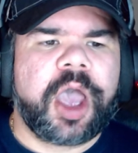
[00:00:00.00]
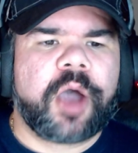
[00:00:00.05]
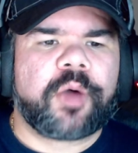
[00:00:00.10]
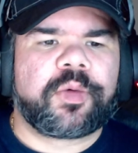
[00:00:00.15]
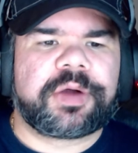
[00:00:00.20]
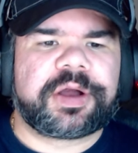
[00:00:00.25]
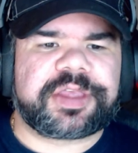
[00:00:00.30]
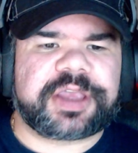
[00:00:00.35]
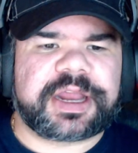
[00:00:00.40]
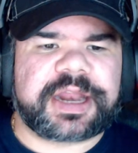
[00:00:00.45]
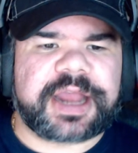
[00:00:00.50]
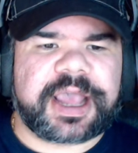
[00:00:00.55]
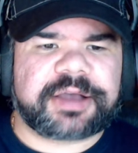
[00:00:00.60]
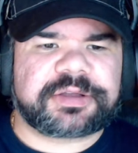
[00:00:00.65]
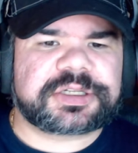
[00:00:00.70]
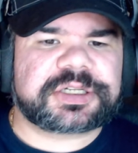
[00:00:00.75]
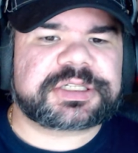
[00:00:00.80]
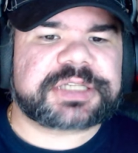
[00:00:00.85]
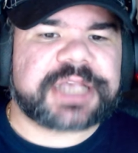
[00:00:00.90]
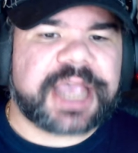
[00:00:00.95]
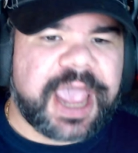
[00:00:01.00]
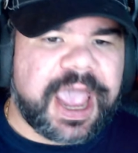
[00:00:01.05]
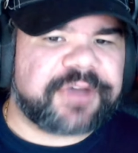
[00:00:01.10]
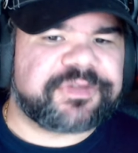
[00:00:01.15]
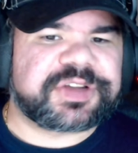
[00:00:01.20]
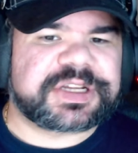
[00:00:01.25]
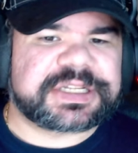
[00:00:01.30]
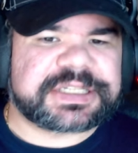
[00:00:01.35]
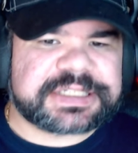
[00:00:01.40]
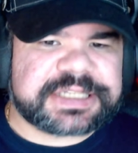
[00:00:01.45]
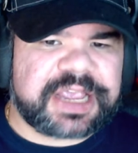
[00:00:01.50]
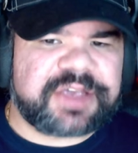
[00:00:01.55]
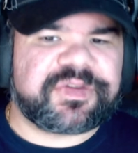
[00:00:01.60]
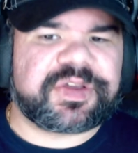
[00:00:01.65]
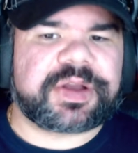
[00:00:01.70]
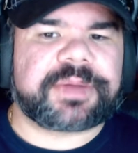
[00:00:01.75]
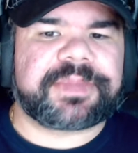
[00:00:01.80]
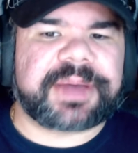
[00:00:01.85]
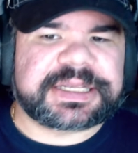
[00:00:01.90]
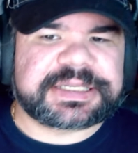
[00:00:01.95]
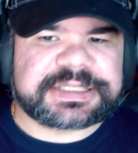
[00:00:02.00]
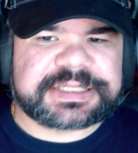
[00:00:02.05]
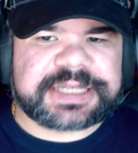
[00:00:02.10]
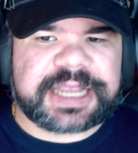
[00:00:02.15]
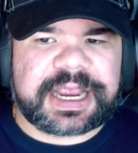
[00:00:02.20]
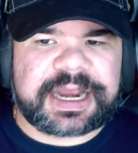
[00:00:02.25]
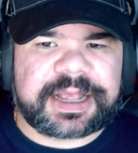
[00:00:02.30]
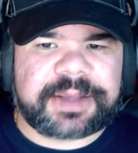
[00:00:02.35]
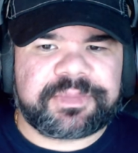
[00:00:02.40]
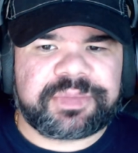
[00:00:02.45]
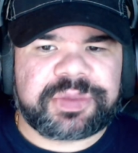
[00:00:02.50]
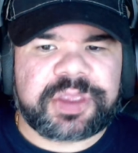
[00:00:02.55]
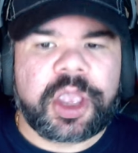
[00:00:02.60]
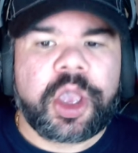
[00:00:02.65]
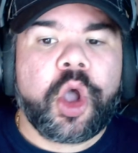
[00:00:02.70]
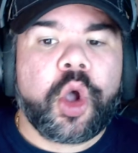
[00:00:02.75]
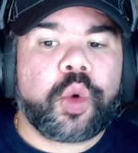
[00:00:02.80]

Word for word: Where the announcers have to save it by stating,